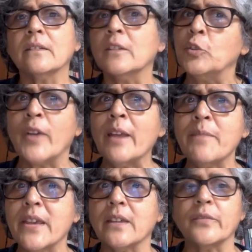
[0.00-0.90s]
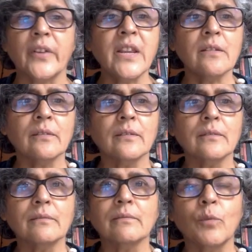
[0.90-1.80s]
you can make it free.
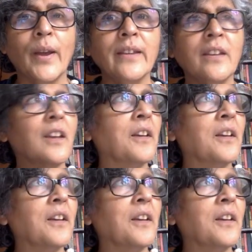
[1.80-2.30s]
Why?